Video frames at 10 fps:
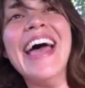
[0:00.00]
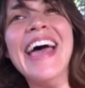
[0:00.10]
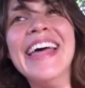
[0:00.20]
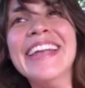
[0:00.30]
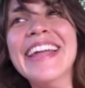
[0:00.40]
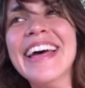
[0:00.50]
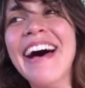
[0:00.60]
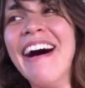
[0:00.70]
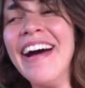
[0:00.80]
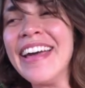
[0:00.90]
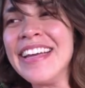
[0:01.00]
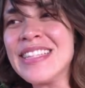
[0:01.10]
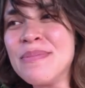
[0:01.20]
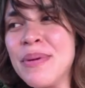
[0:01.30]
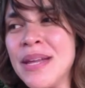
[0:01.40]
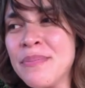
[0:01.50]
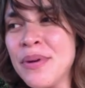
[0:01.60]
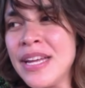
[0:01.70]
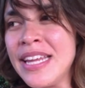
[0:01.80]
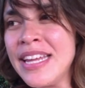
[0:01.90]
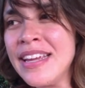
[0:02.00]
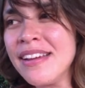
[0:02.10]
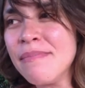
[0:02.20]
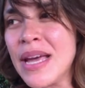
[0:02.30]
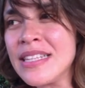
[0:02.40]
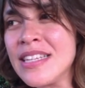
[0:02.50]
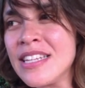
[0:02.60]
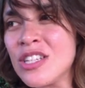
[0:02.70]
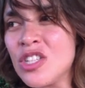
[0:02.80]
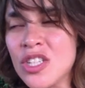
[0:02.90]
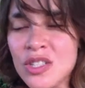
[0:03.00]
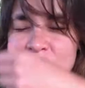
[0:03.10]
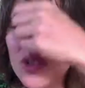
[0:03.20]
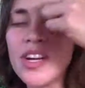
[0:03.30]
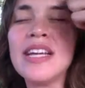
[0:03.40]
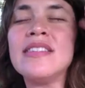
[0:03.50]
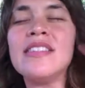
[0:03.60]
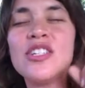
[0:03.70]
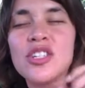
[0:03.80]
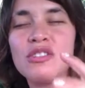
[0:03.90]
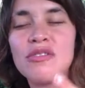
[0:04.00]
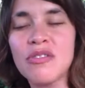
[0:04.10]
and it's been pretty amazing to just transition